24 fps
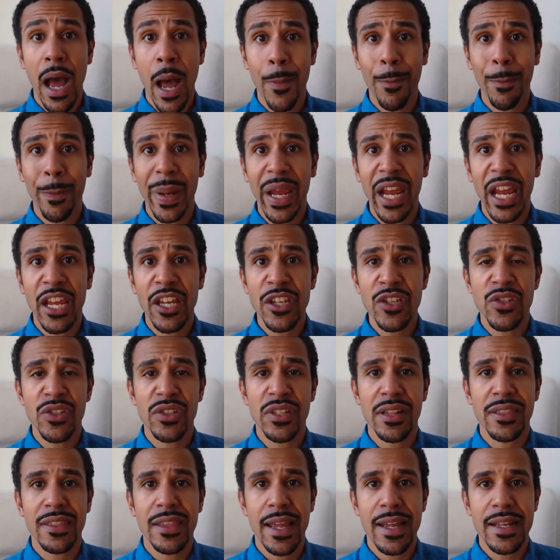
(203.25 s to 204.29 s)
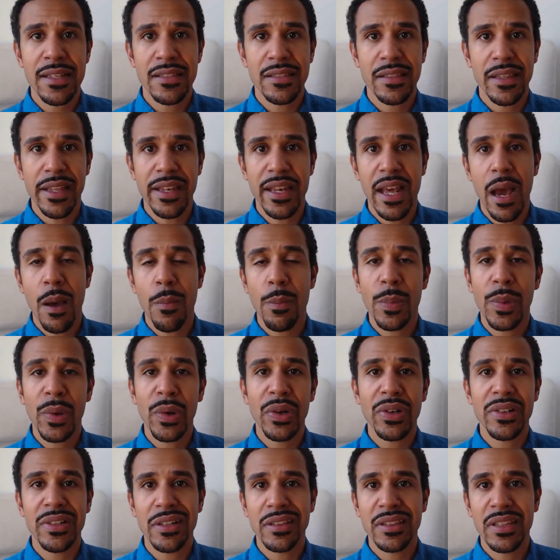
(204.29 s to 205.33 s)
a page that has the
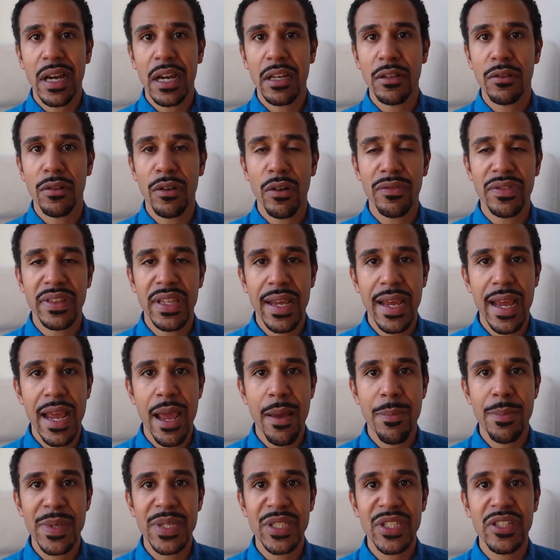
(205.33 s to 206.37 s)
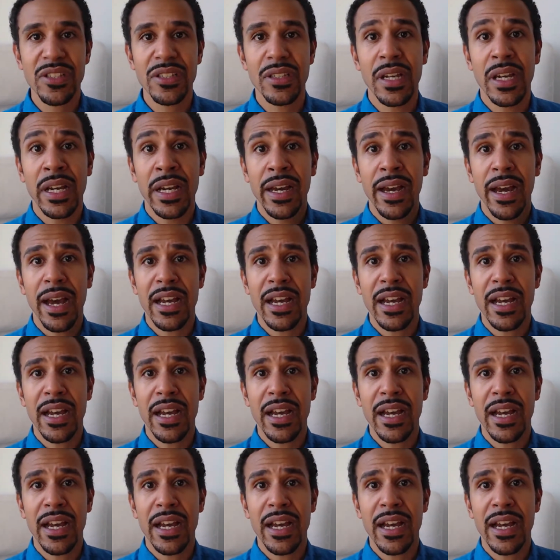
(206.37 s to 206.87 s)
number, the title of the episode,